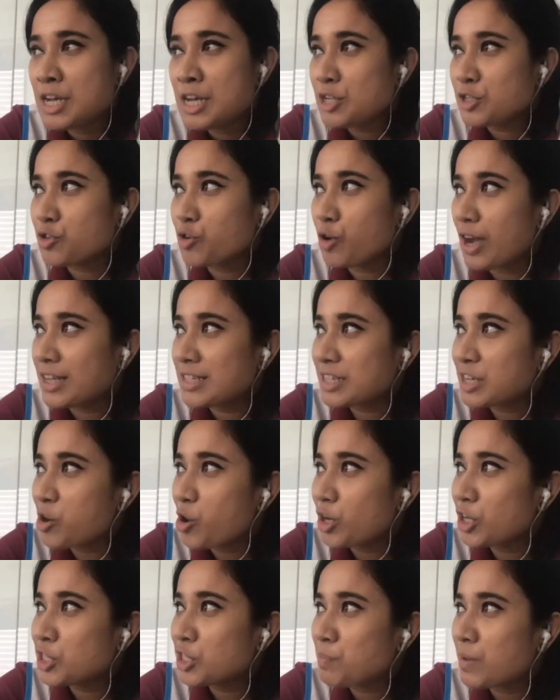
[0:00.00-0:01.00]
So as a
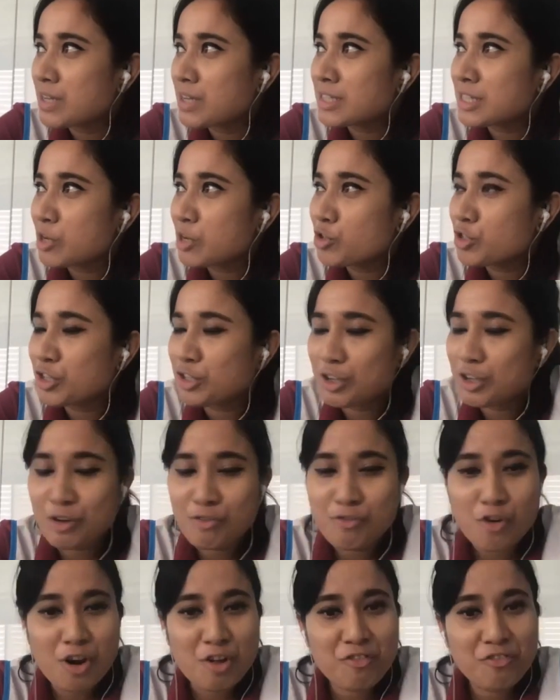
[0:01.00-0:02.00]
college pass out,
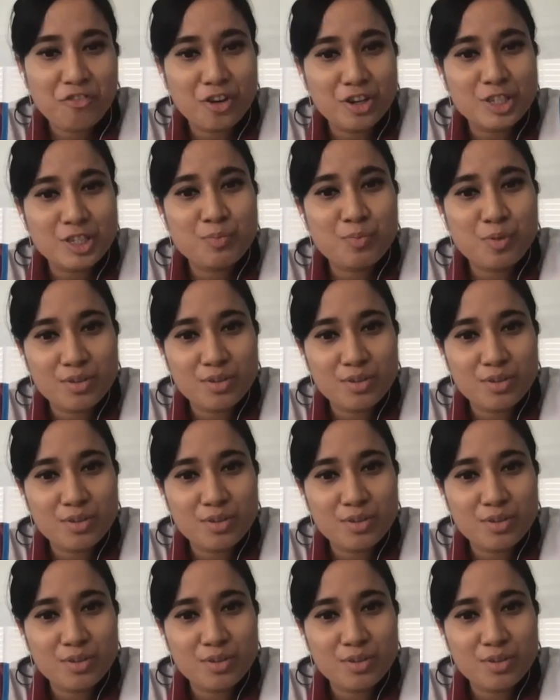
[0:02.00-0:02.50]
for a first